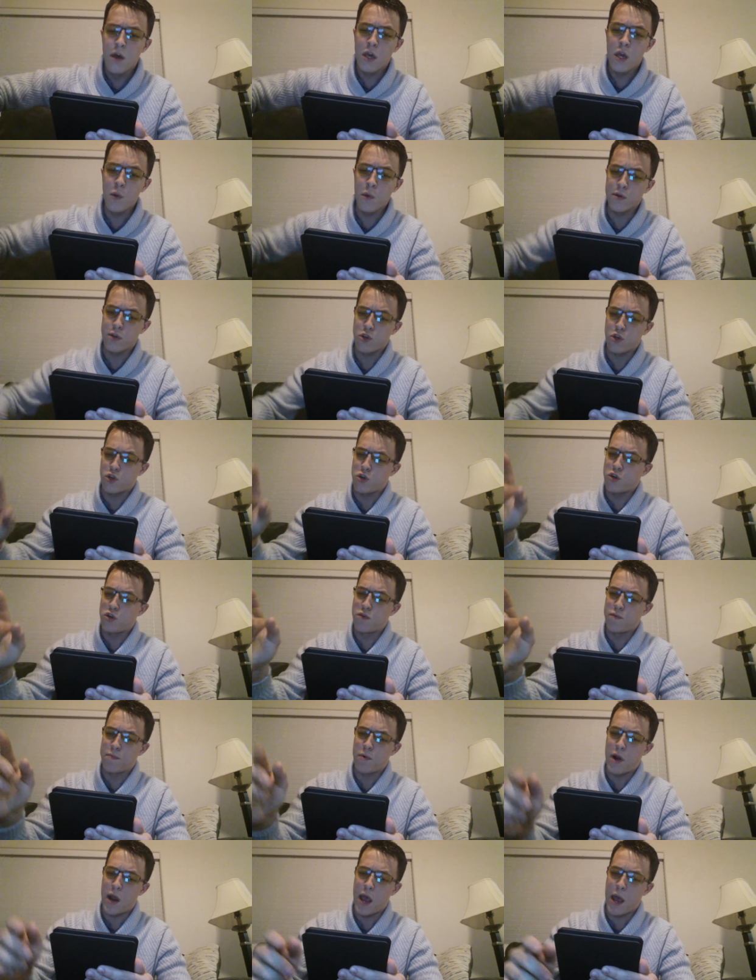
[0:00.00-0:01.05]
He wasn't sure
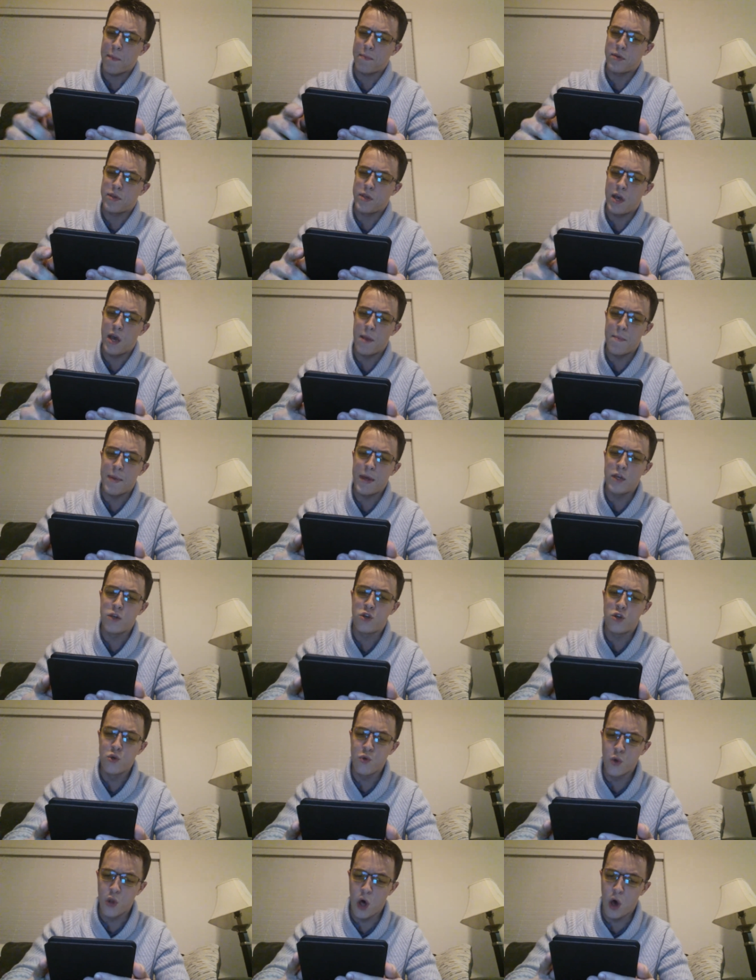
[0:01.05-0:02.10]
if perhaps it had been
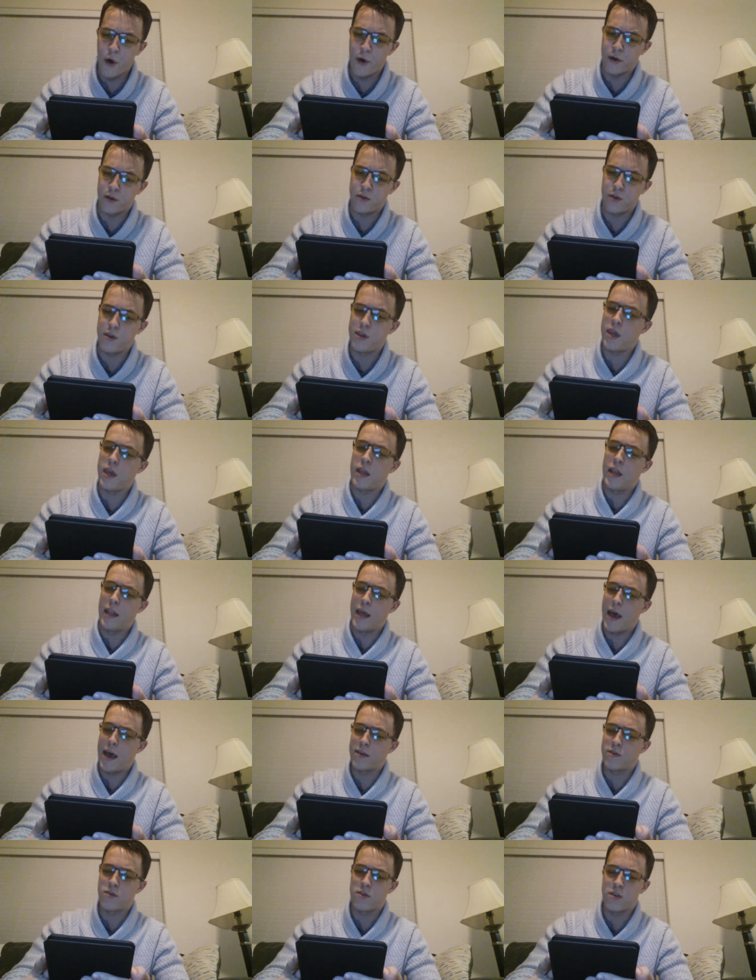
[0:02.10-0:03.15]
too long since he had
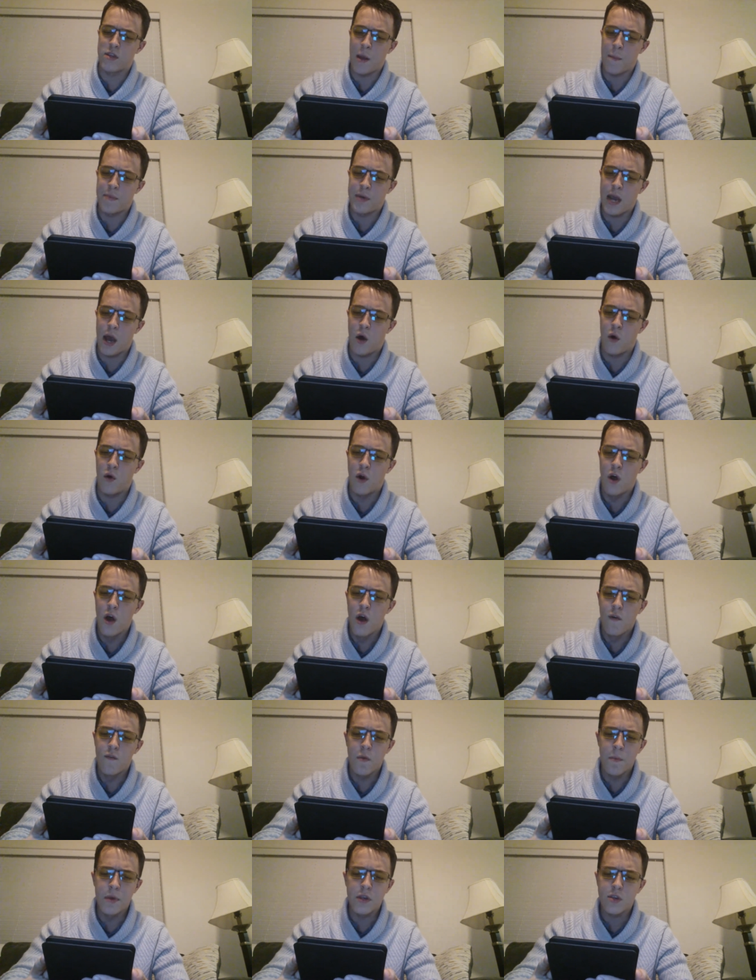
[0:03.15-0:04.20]
last stepped out
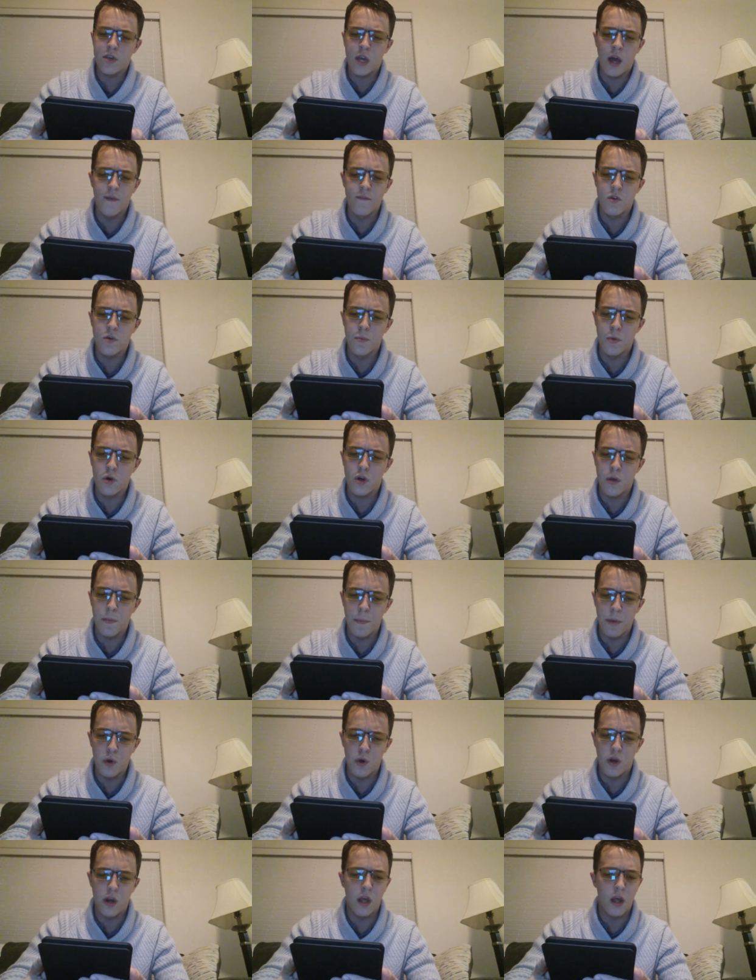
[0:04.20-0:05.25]
from his comfortable
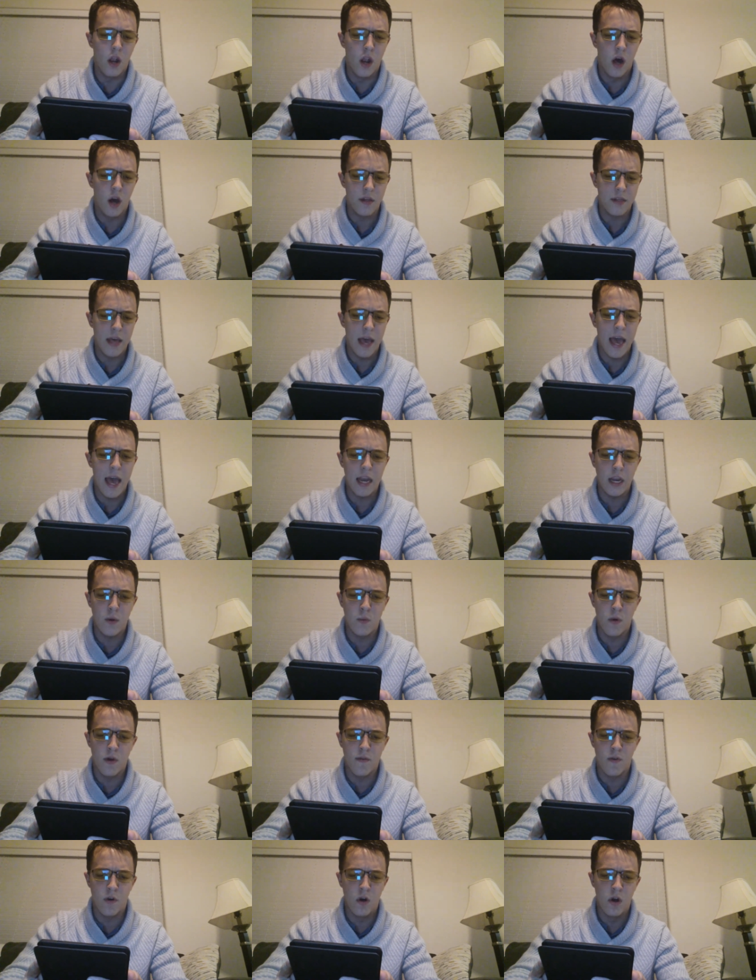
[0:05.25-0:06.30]
community along the heady
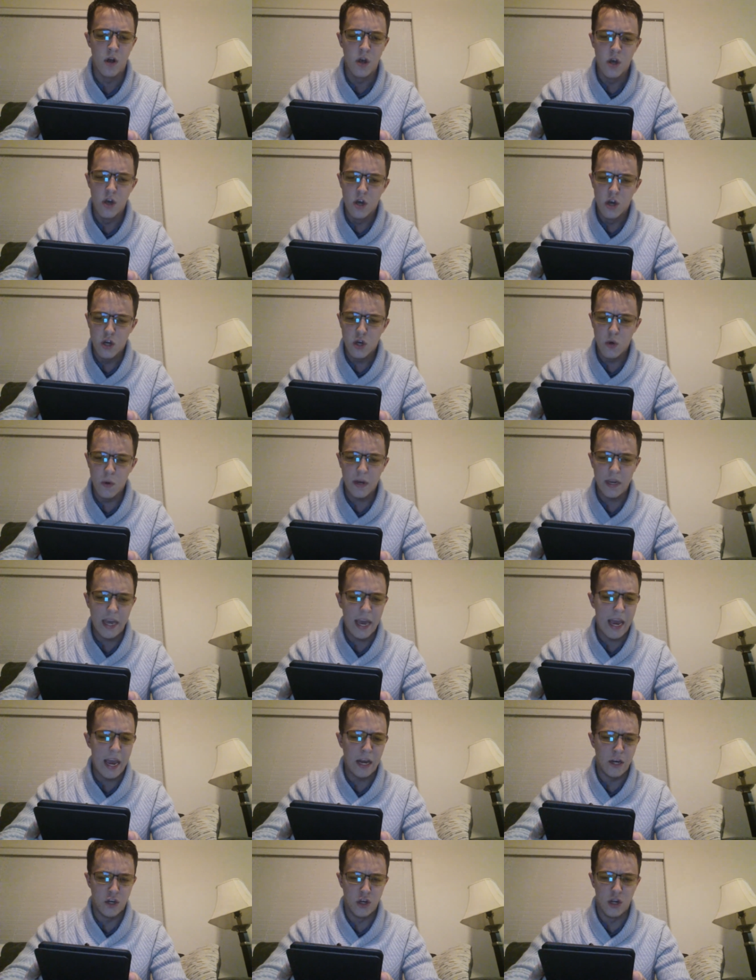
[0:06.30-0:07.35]
river to
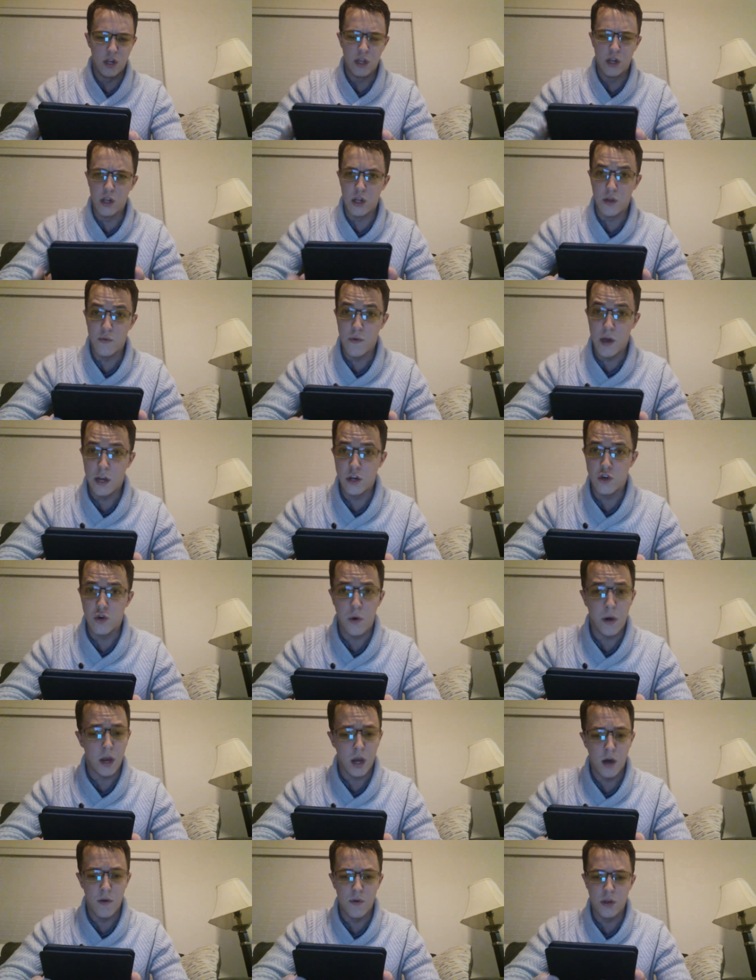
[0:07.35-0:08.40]
engage in a little
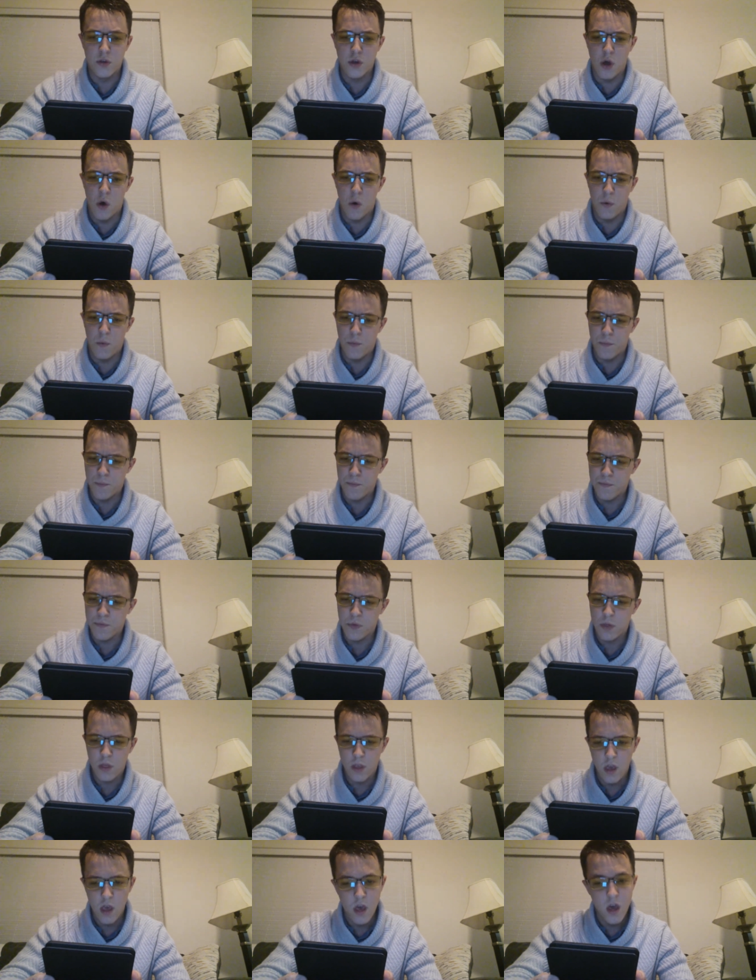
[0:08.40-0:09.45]
adventuring of his own.
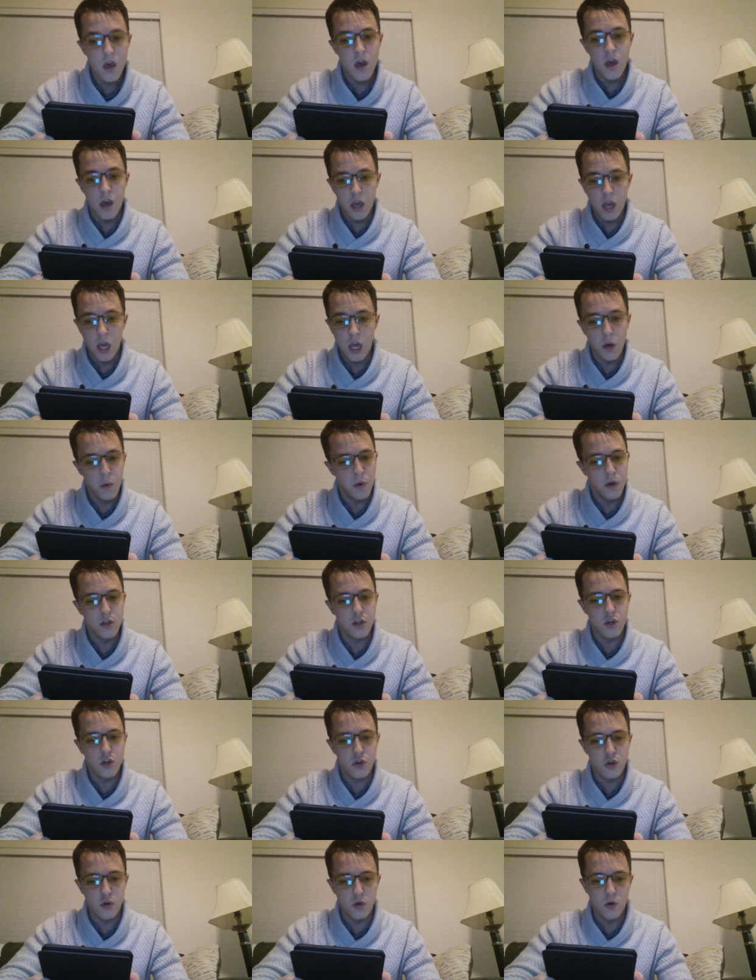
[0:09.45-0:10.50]
He
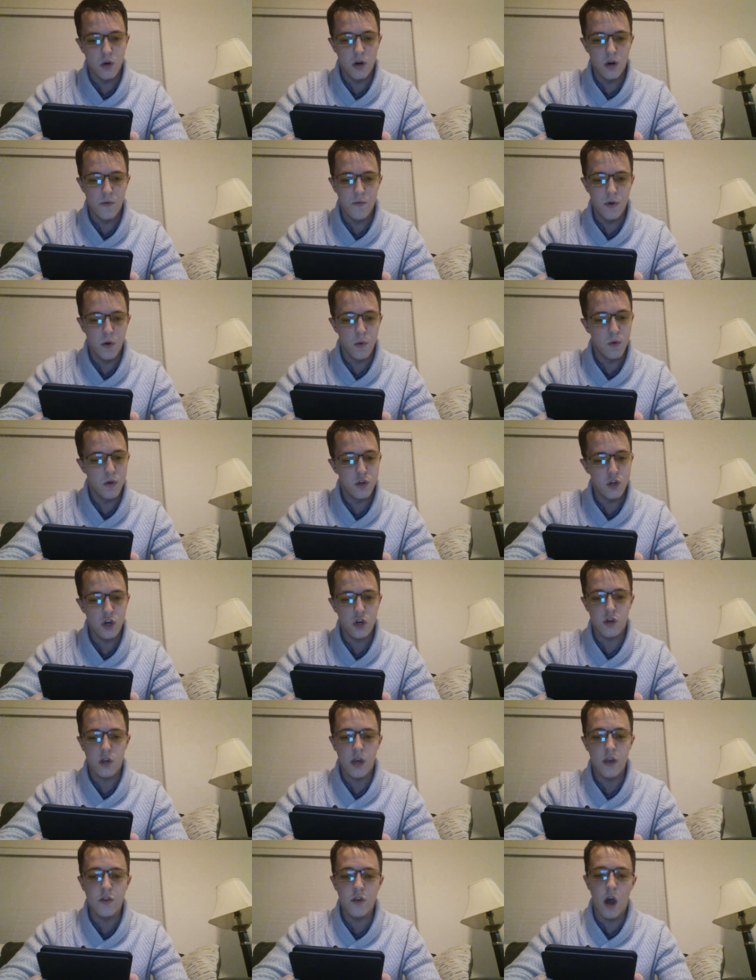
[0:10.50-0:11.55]
wasn't sure if it was
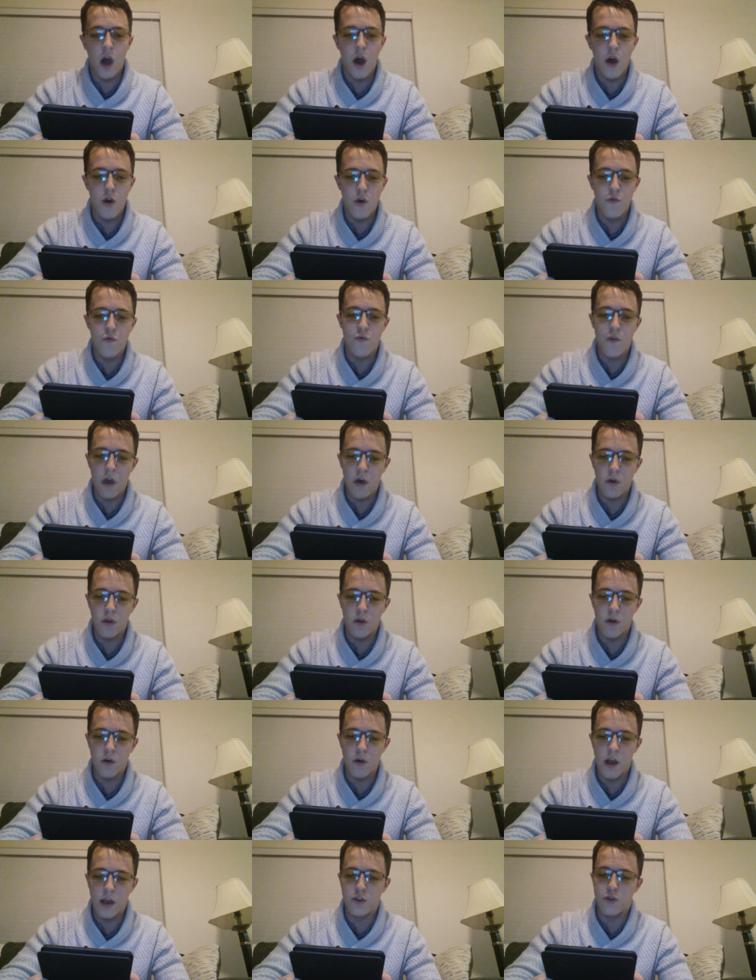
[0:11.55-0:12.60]
just his utter
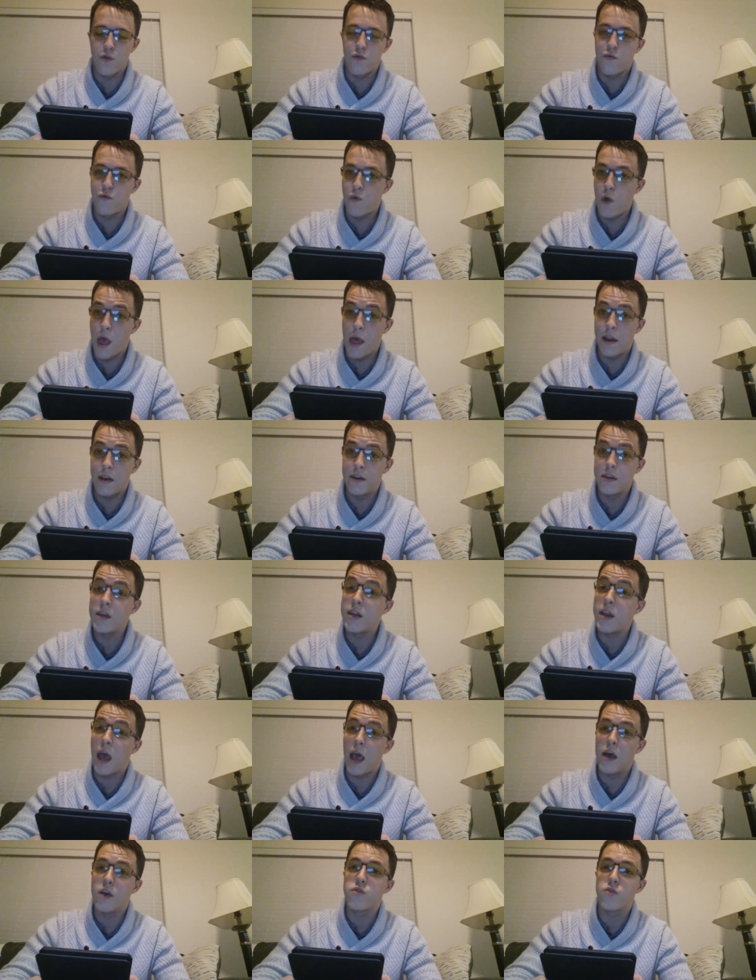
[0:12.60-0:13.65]
failure as a friend
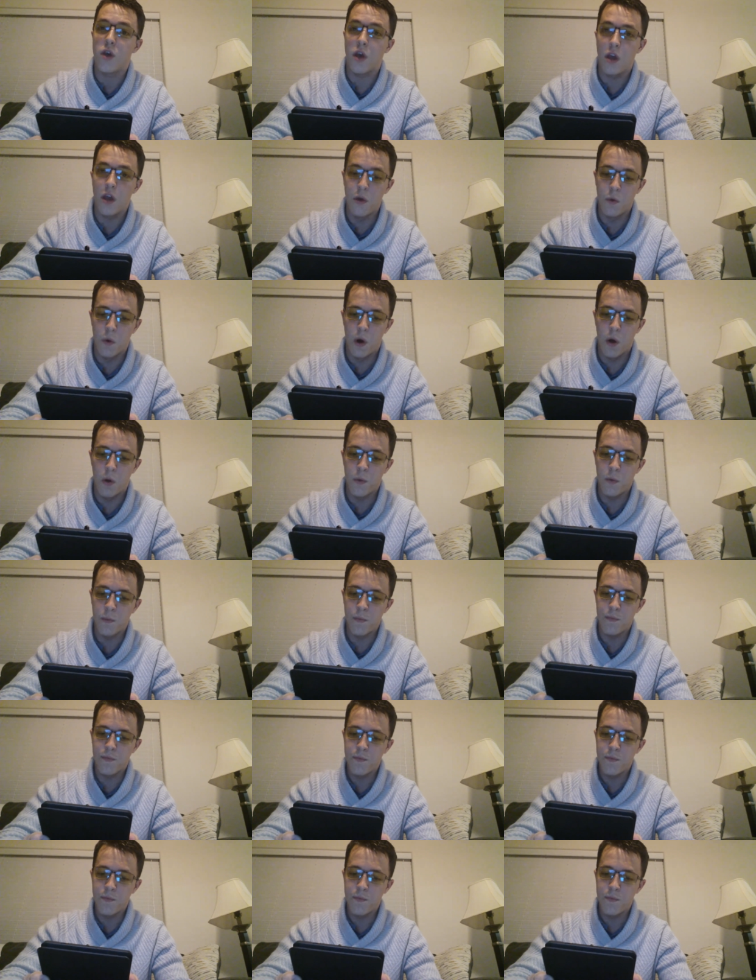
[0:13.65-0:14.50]
and as a hero.